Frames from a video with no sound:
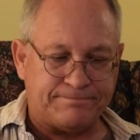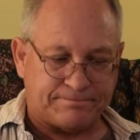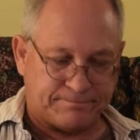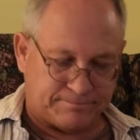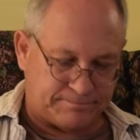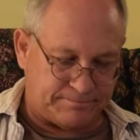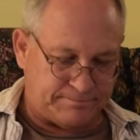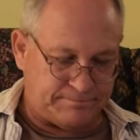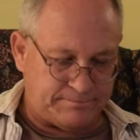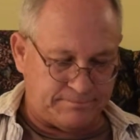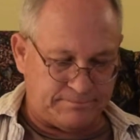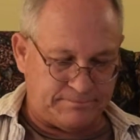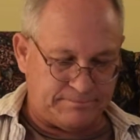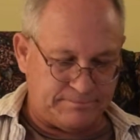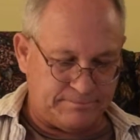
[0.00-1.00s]

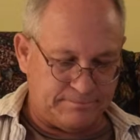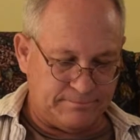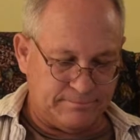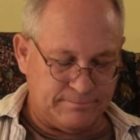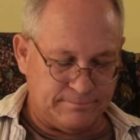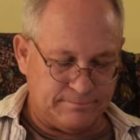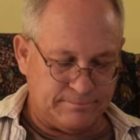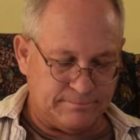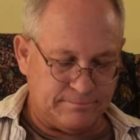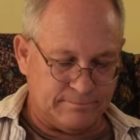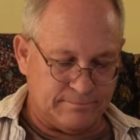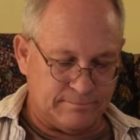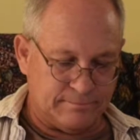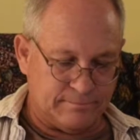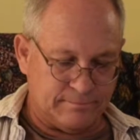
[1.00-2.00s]

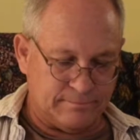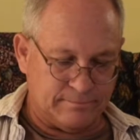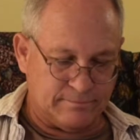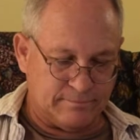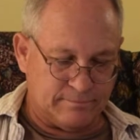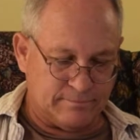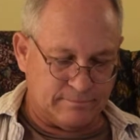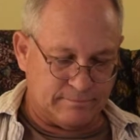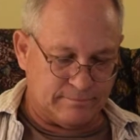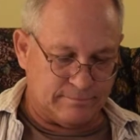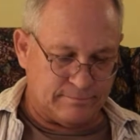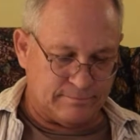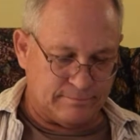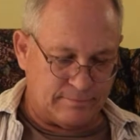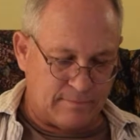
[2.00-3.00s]

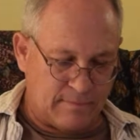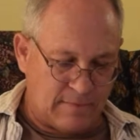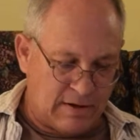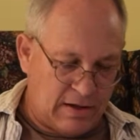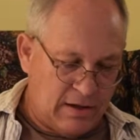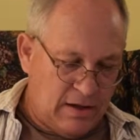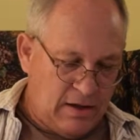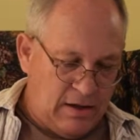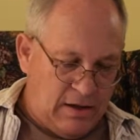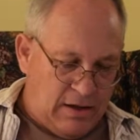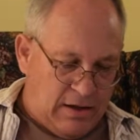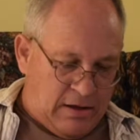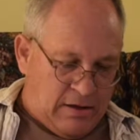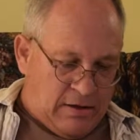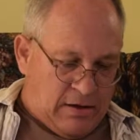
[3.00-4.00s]

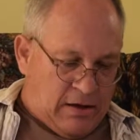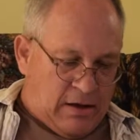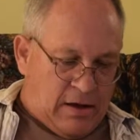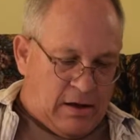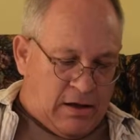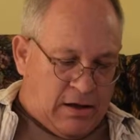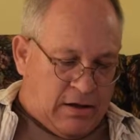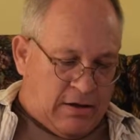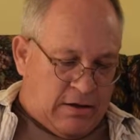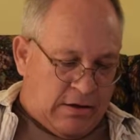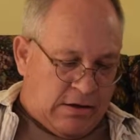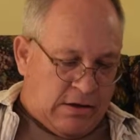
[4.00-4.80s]
[no speech]